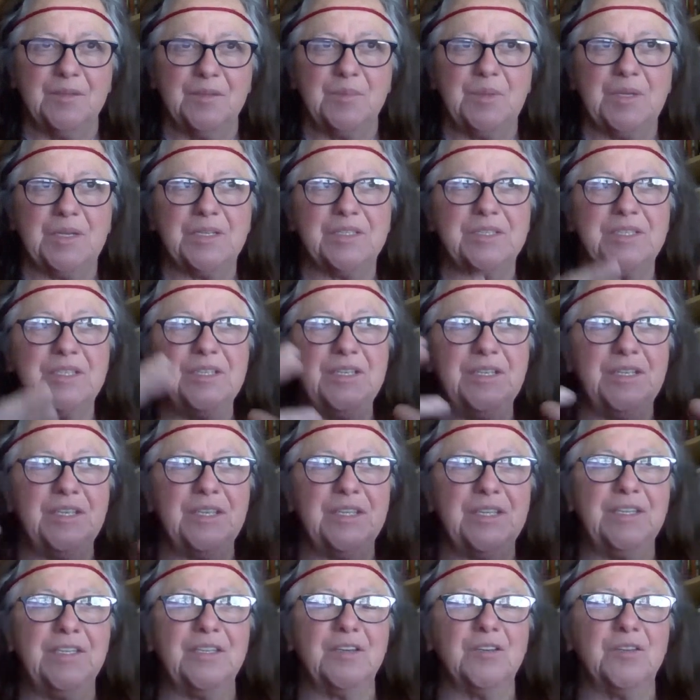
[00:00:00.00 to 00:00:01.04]
Because
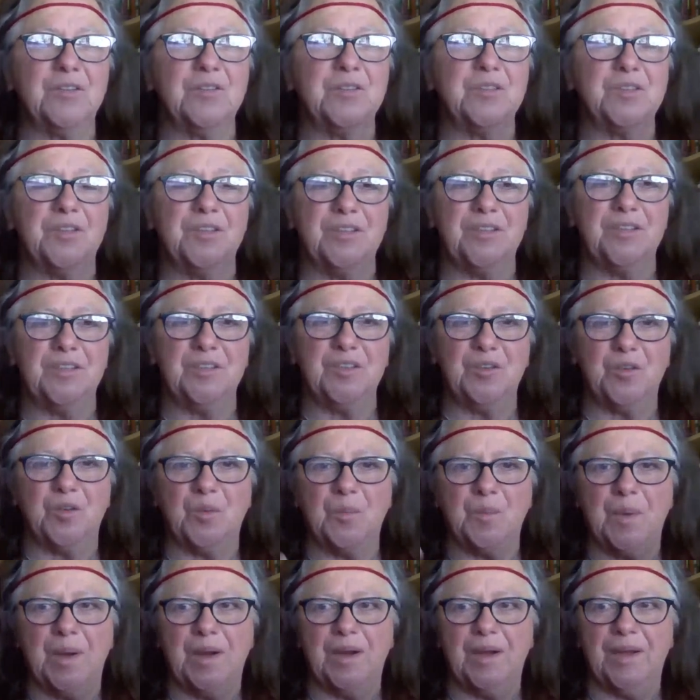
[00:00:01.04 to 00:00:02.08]
anything that goes on in your
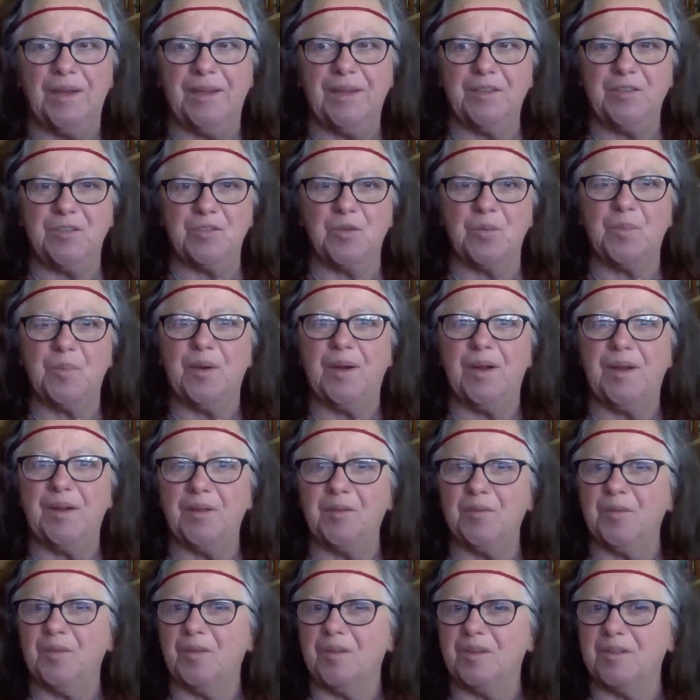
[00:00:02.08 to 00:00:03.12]
mind, your body
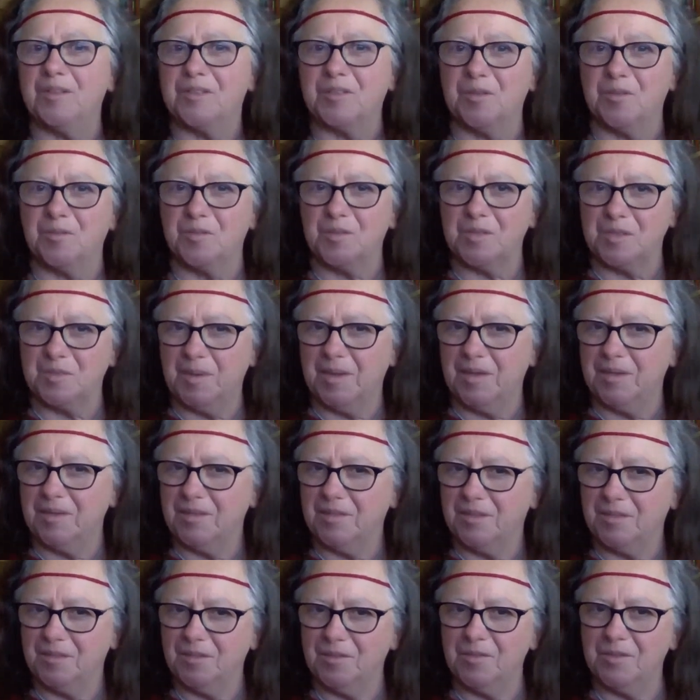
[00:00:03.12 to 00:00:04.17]
will also
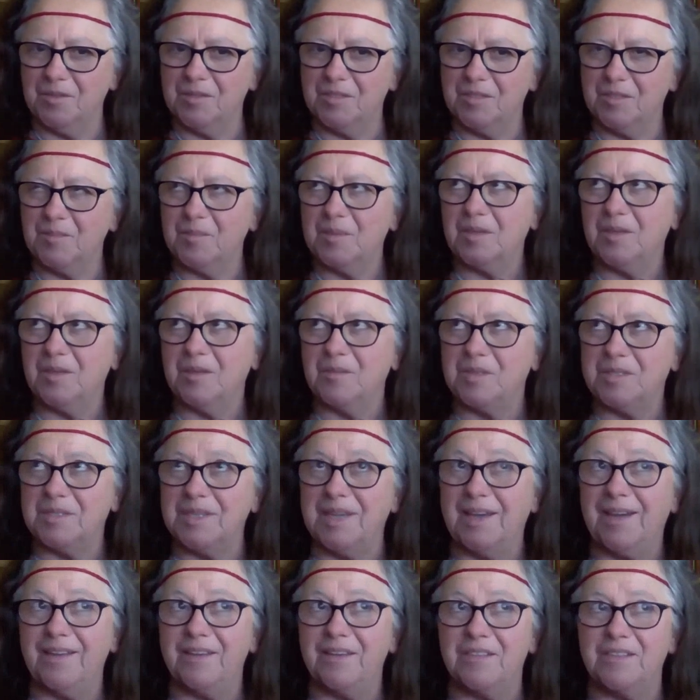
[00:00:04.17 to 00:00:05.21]
respond to. And sometimes
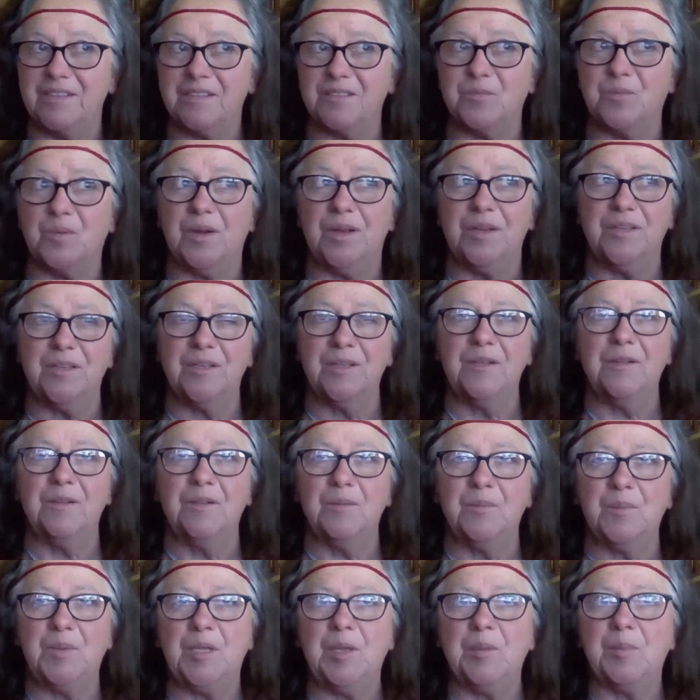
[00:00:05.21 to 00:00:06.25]
that is what
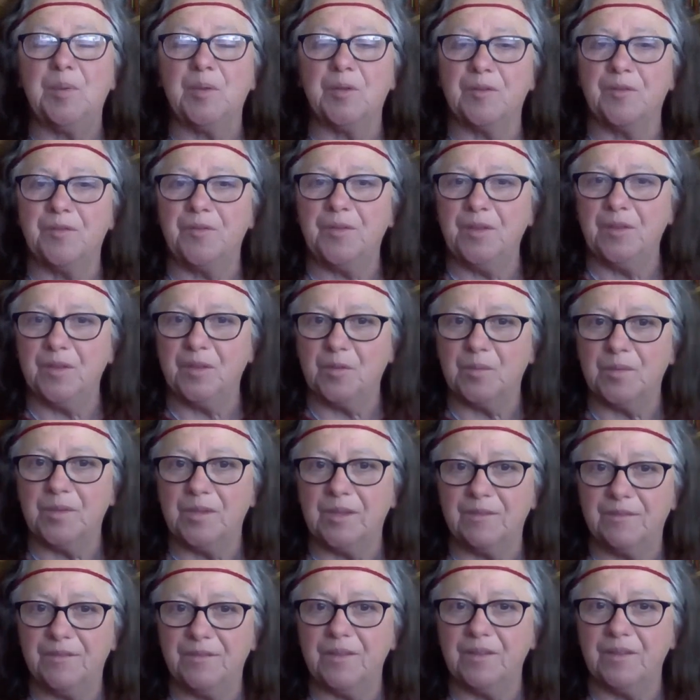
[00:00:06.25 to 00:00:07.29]
people are feeling when
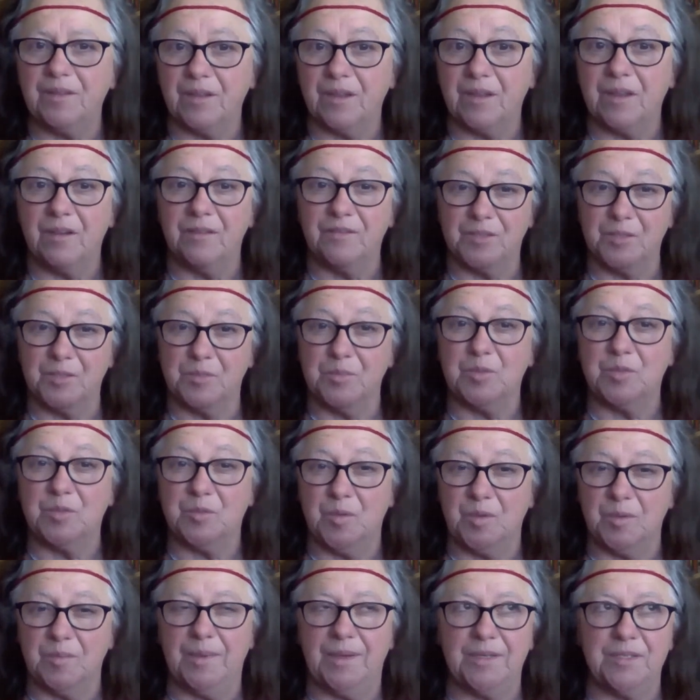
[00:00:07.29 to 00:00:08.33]
they feel uncomfortable
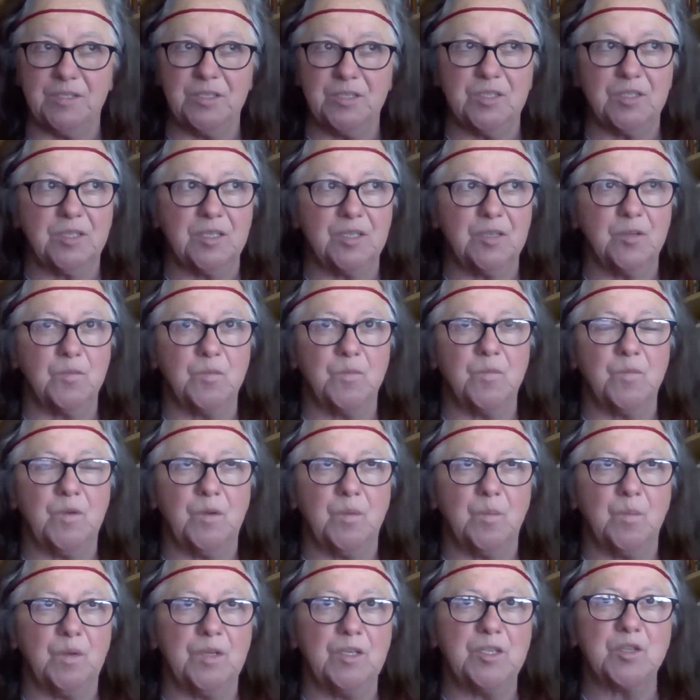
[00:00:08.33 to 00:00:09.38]
with magic
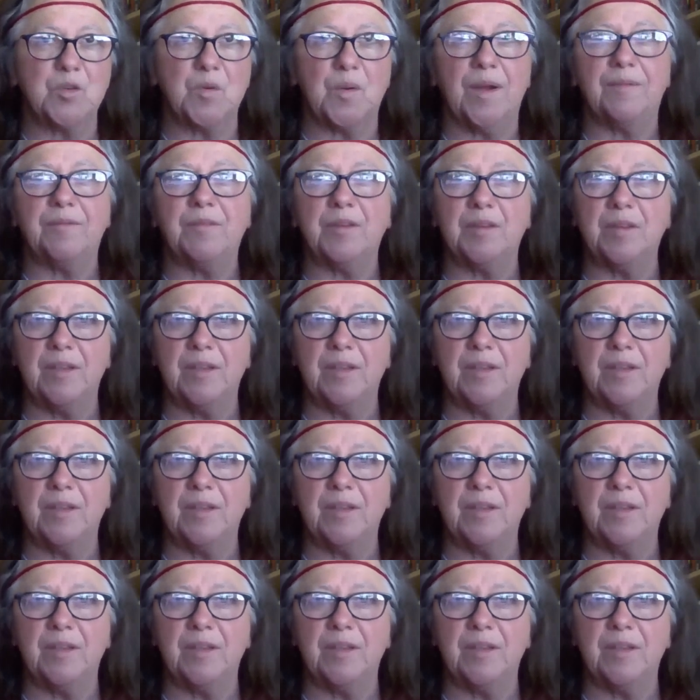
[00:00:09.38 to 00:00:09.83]
and witchcraft.